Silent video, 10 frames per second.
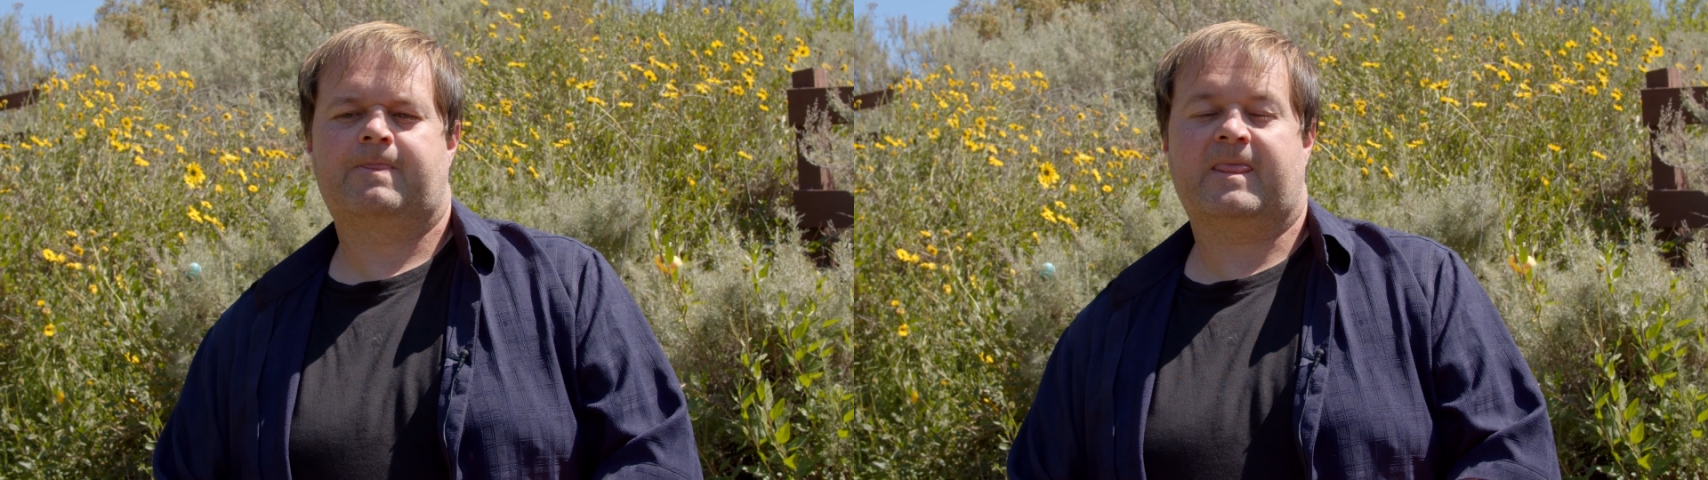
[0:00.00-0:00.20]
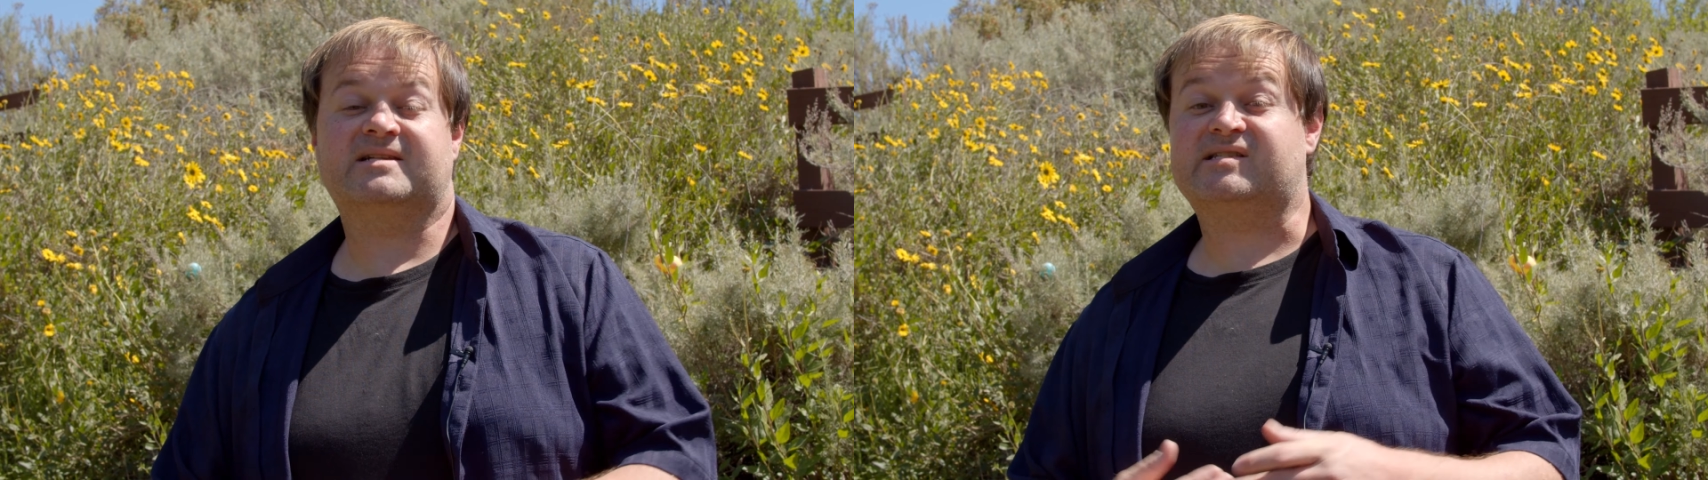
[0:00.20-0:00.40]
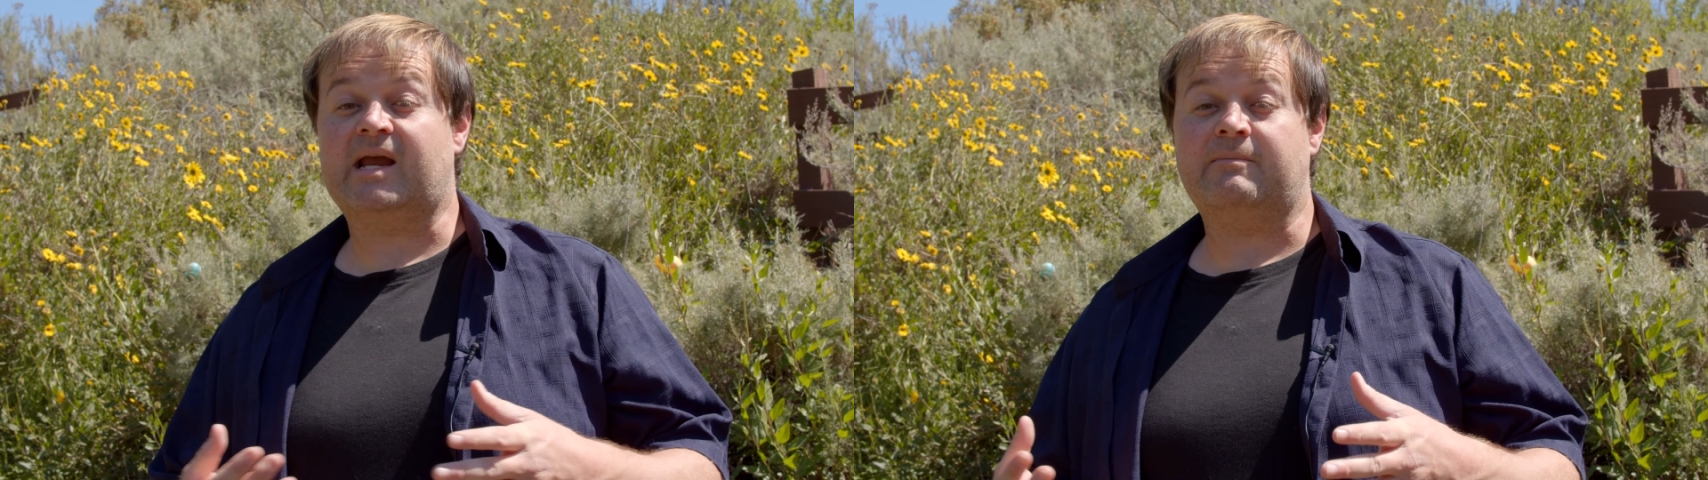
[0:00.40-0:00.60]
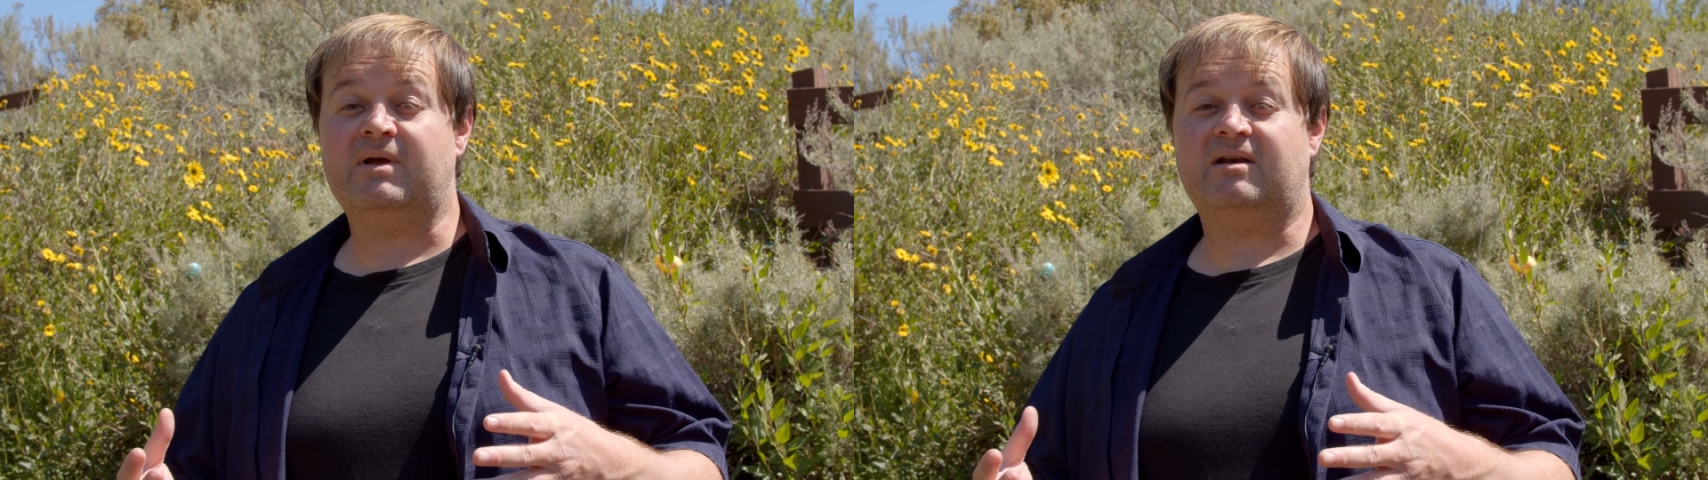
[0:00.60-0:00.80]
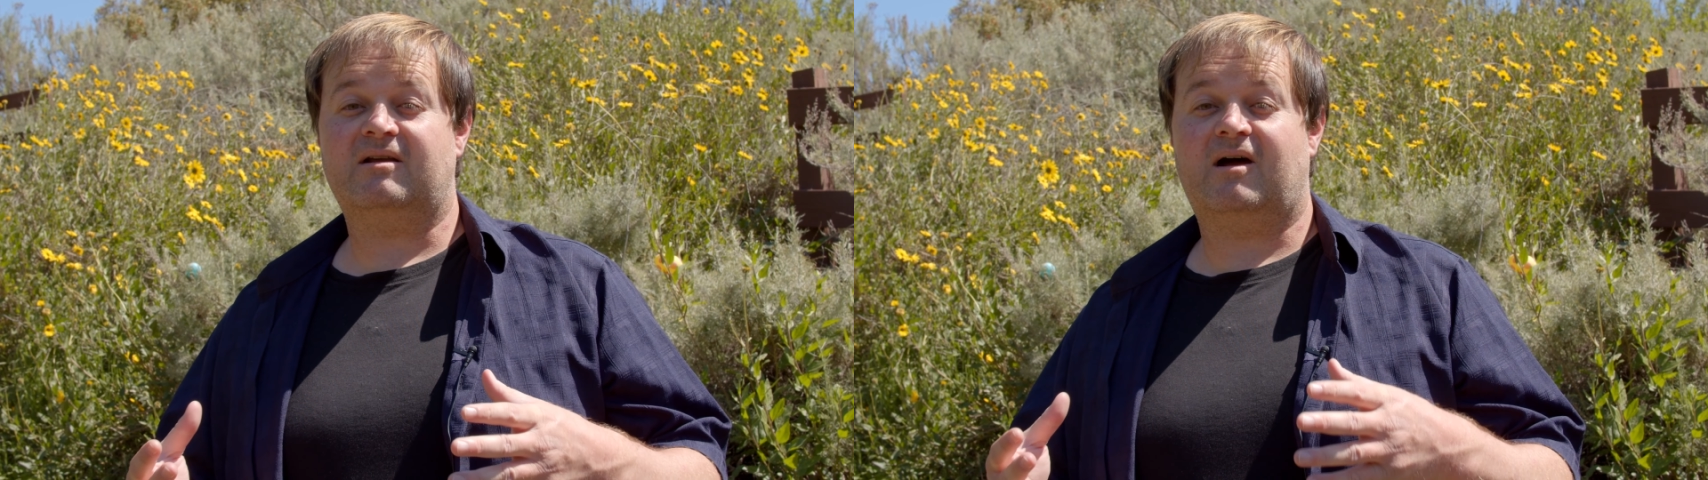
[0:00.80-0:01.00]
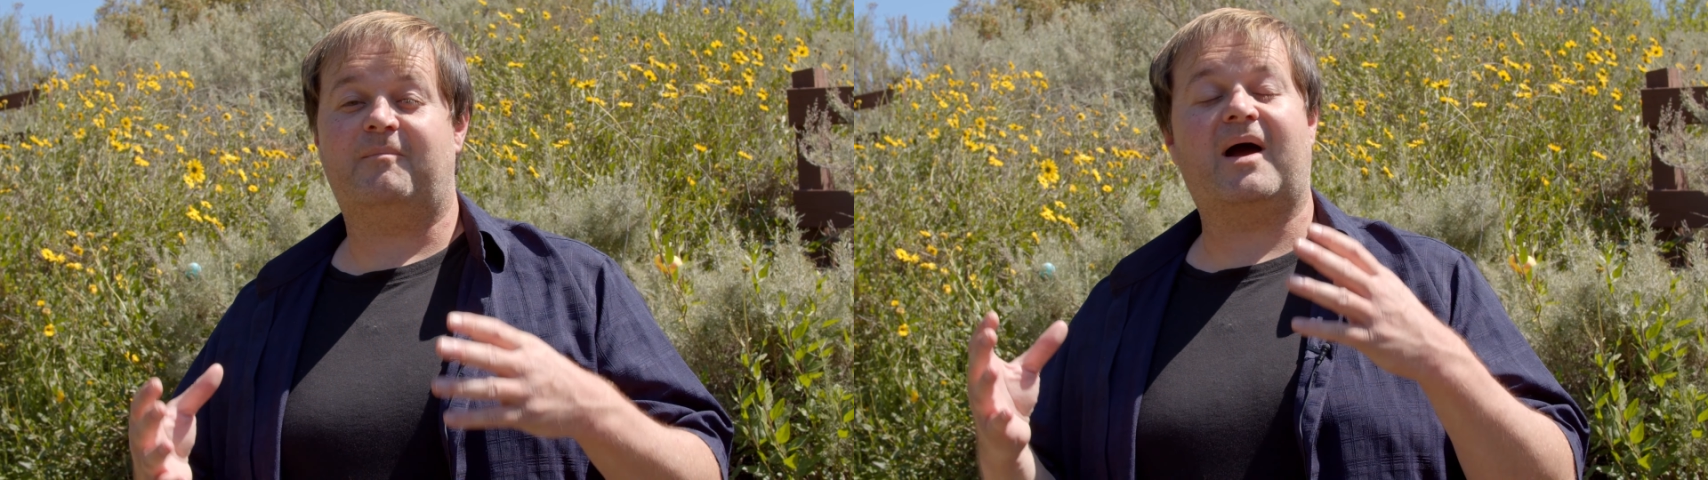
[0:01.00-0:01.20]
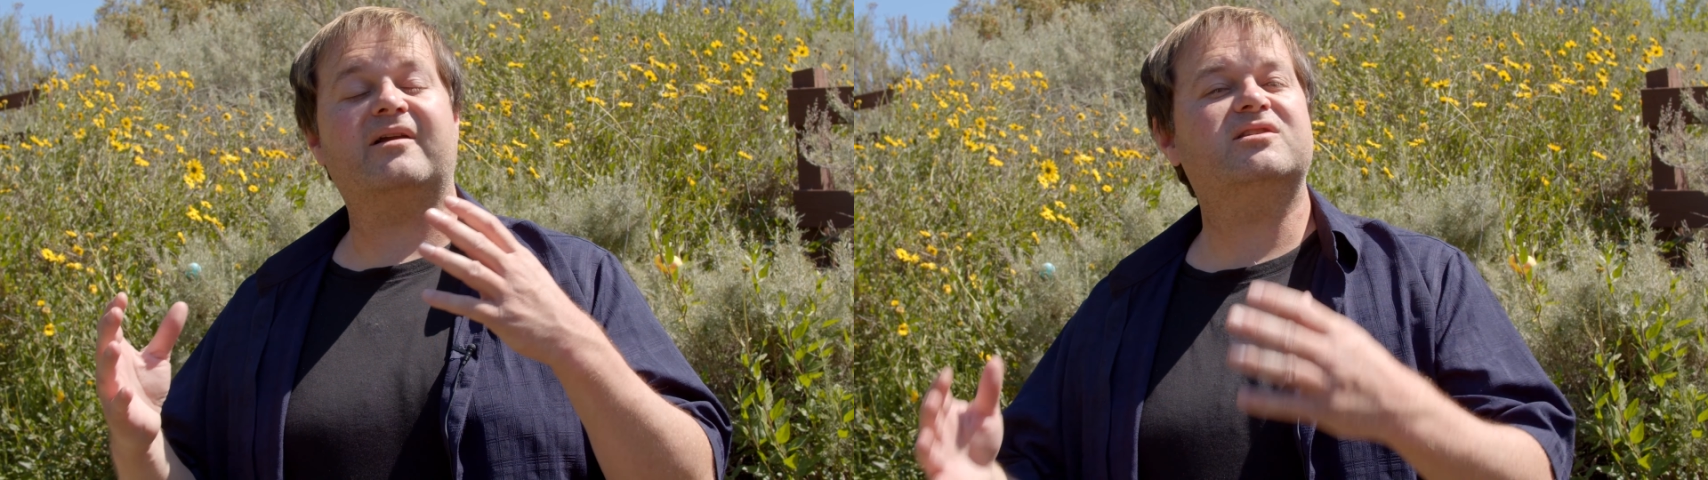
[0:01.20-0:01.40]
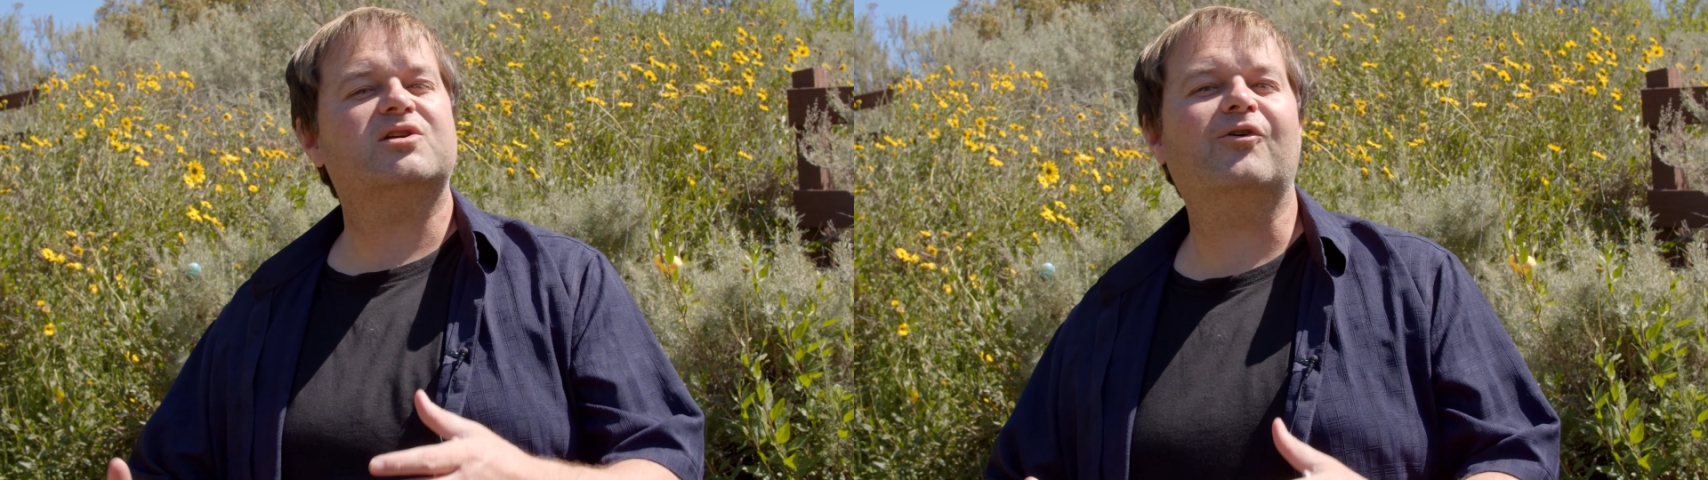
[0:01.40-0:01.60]
A statement about
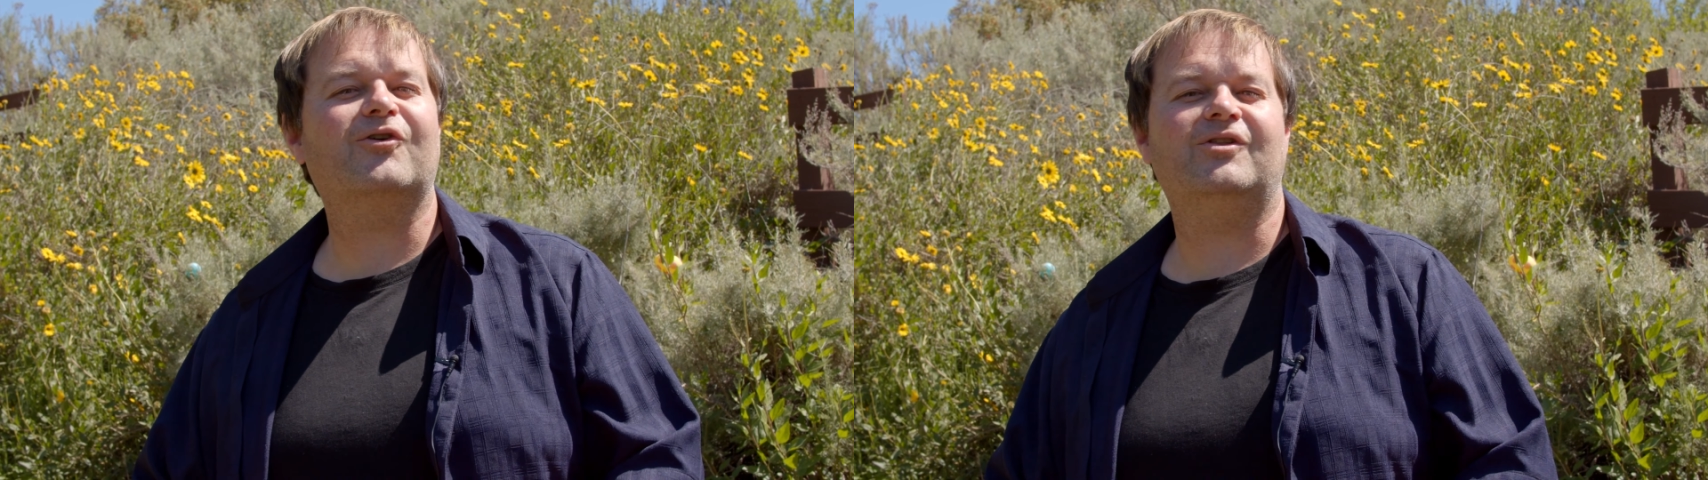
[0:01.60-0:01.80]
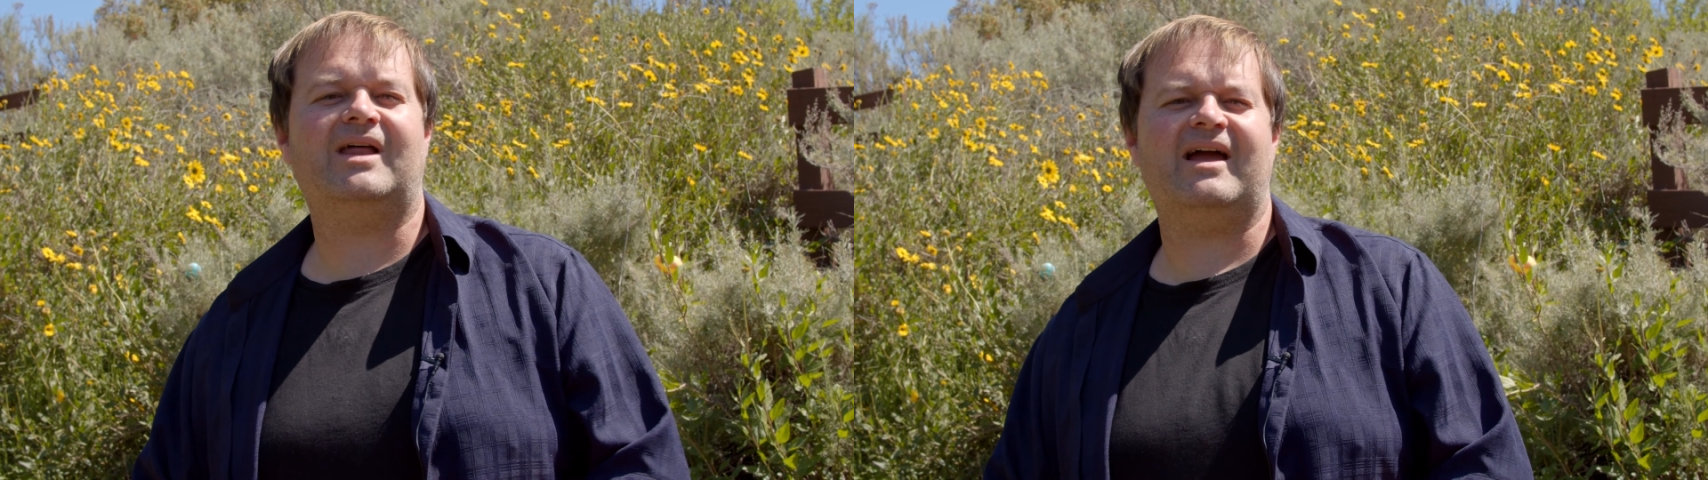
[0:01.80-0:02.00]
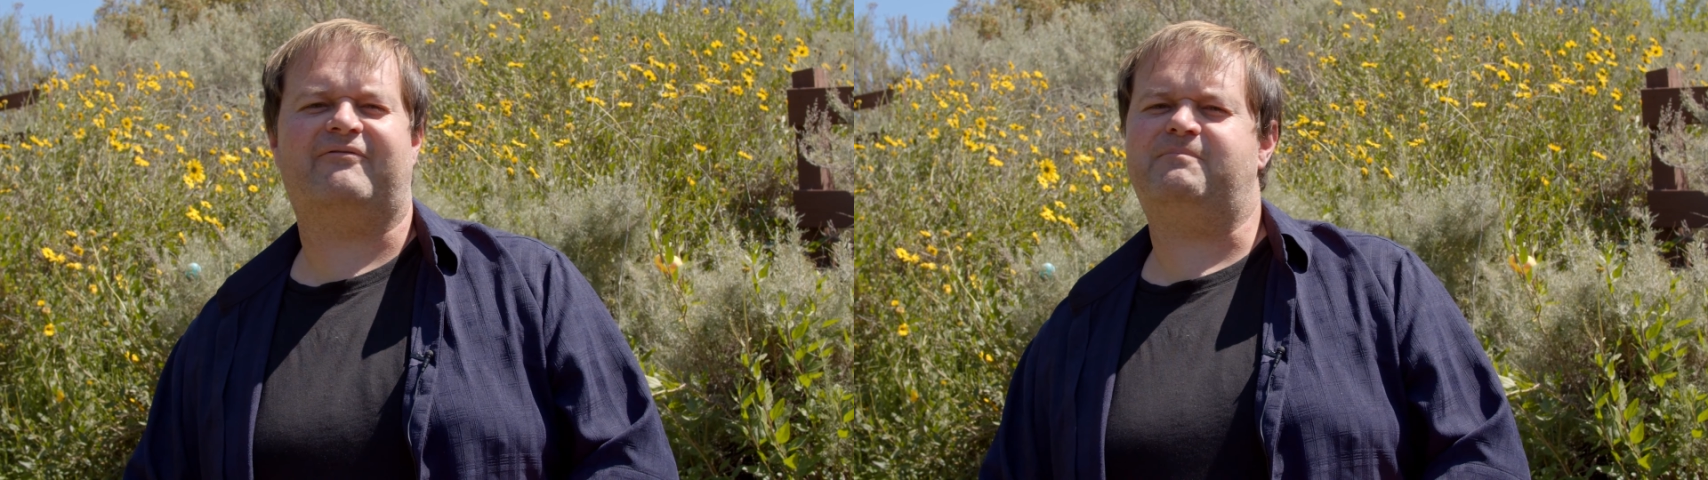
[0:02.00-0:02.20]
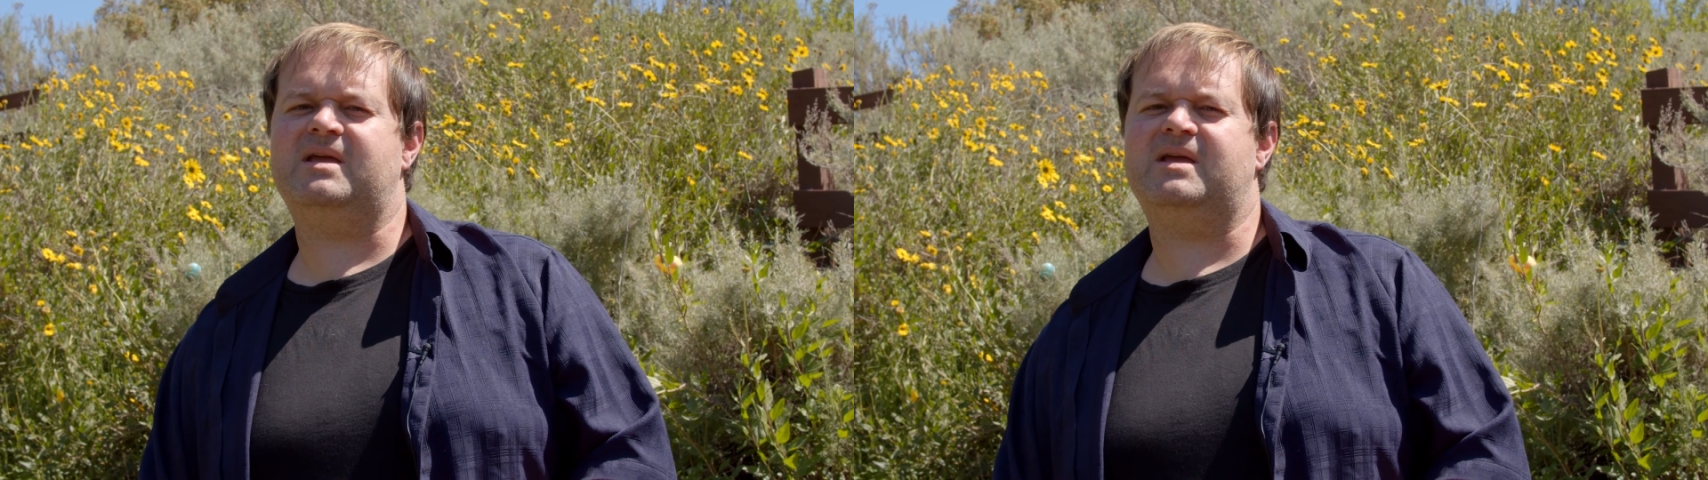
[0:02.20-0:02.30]
eternal life